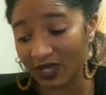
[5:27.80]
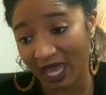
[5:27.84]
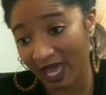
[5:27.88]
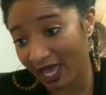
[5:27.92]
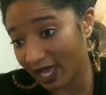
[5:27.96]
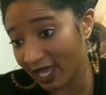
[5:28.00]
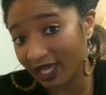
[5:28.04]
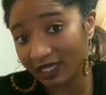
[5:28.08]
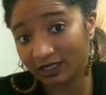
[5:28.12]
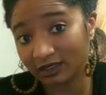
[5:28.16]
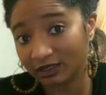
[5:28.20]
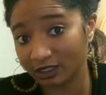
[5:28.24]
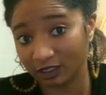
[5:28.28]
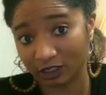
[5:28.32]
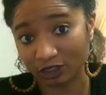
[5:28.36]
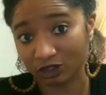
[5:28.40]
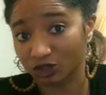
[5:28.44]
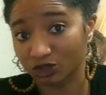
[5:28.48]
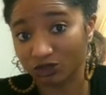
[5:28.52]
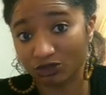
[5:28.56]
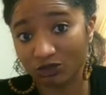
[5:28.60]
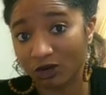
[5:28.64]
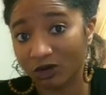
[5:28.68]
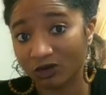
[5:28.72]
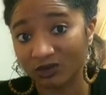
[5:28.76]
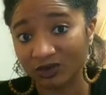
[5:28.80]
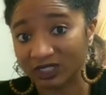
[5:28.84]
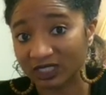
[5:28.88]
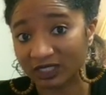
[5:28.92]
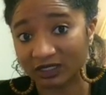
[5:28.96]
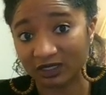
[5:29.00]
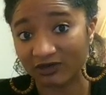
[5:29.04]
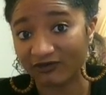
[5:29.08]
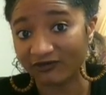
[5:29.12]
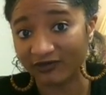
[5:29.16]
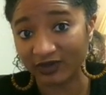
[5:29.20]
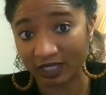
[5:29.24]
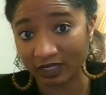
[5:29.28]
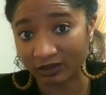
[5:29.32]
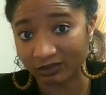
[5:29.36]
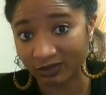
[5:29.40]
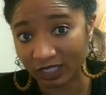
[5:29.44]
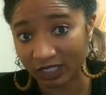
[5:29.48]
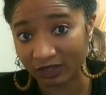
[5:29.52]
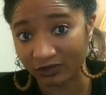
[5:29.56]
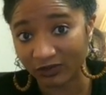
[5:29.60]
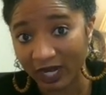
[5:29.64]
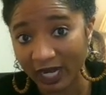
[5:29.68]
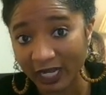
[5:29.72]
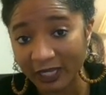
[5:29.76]
had the control within the
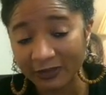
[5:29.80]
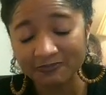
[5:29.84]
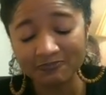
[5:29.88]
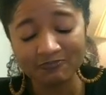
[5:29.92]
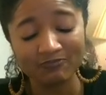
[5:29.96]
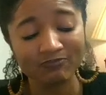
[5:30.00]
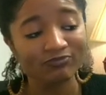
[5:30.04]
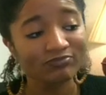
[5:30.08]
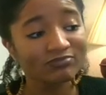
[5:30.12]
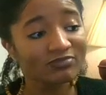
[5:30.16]
family, right?